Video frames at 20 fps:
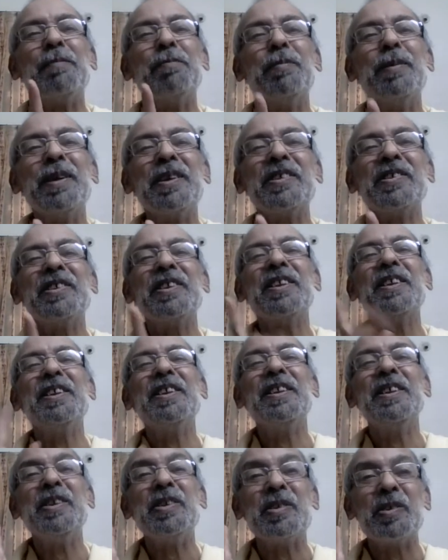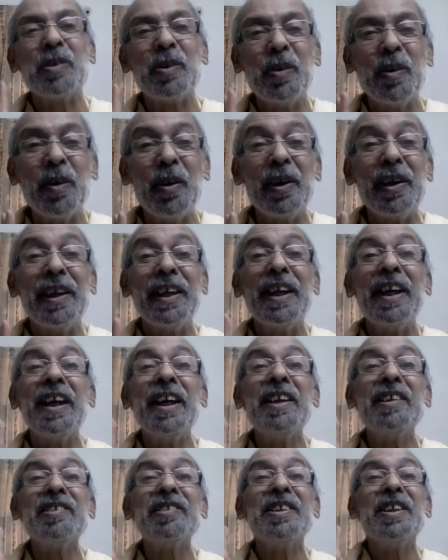person is called
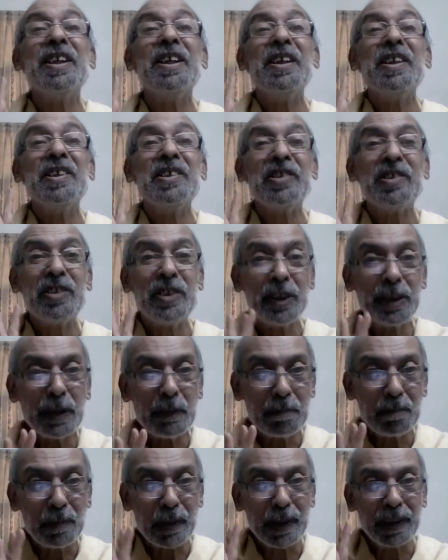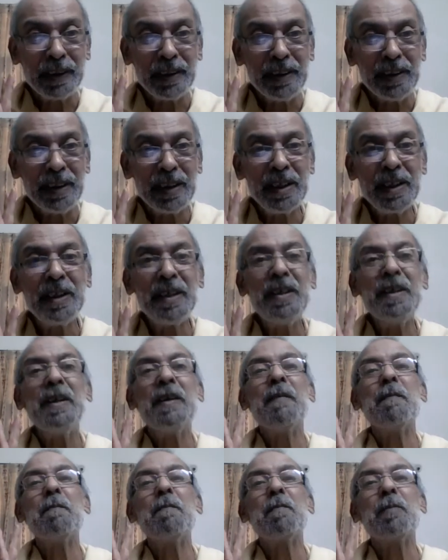as sthita prajna,
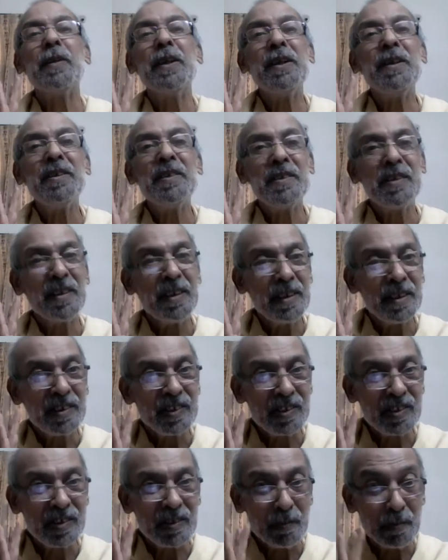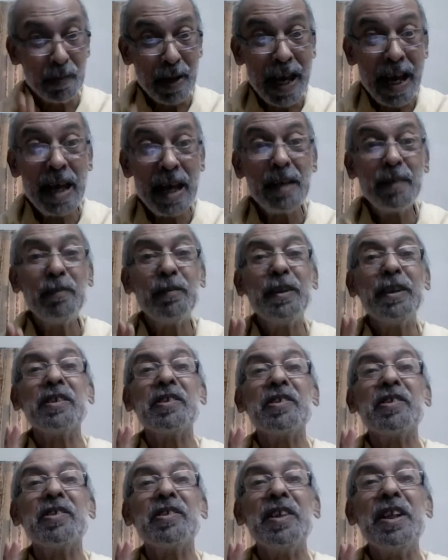the man with the
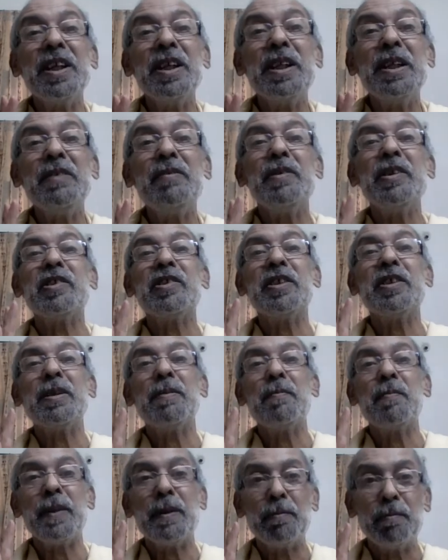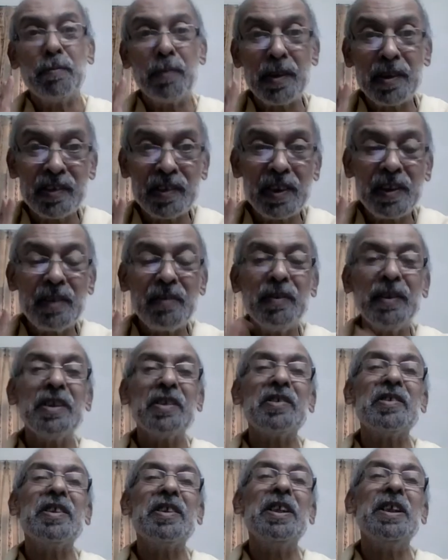steady wisdom, the person with the
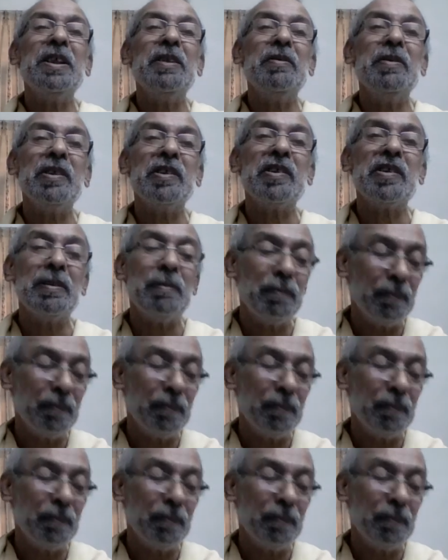steady wisdom.